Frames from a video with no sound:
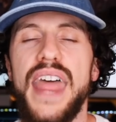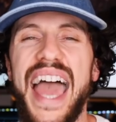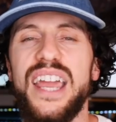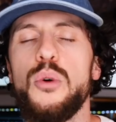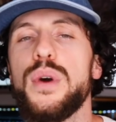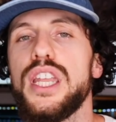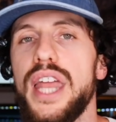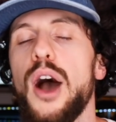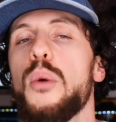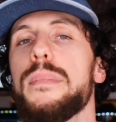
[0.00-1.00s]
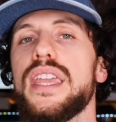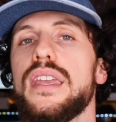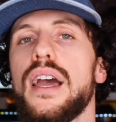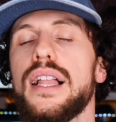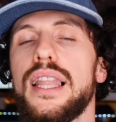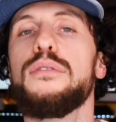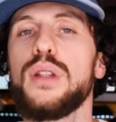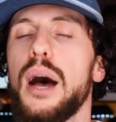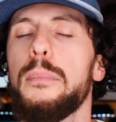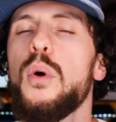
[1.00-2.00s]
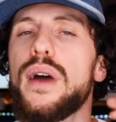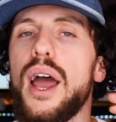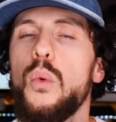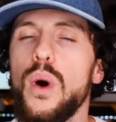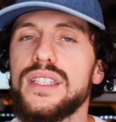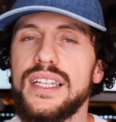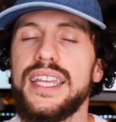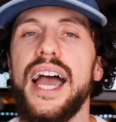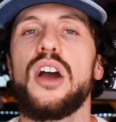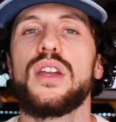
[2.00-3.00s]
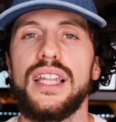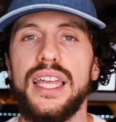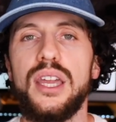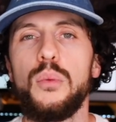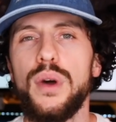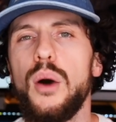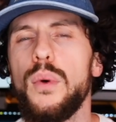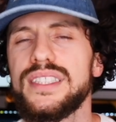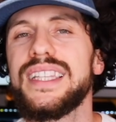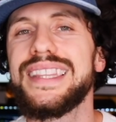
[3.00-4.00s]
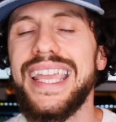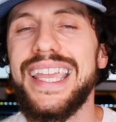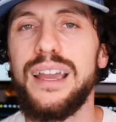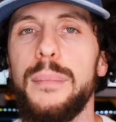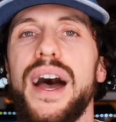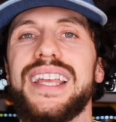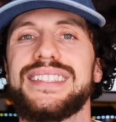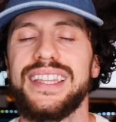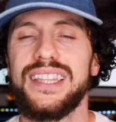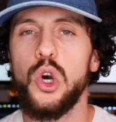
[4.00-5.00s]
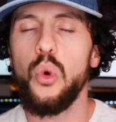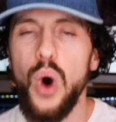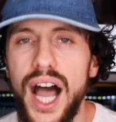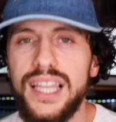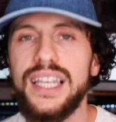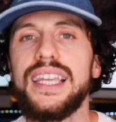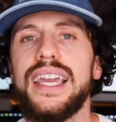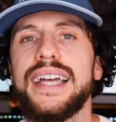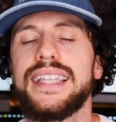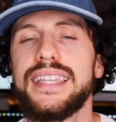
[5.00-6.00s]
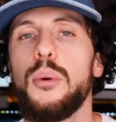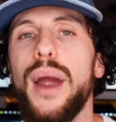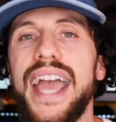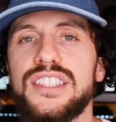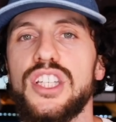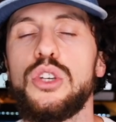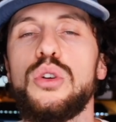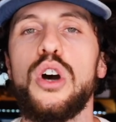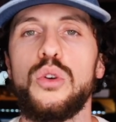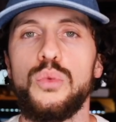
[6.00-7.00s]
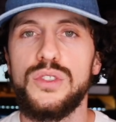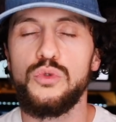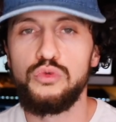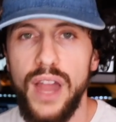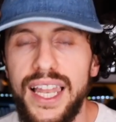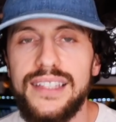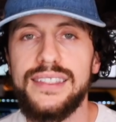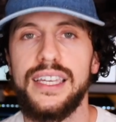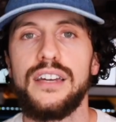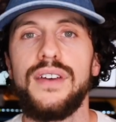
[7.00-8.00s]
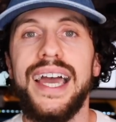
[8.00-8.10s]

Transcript: that it would help me level up. But what I wasn't calculating and what I wasn't thinking about is quality that they were executing on was relative